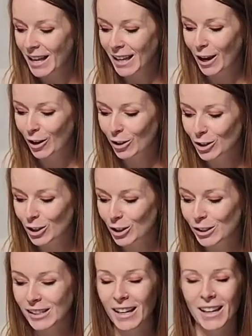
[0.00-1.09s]

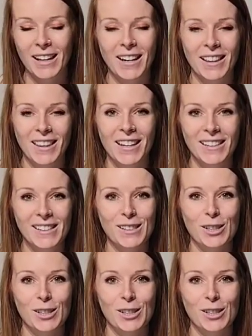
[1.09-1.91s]
characters, and this is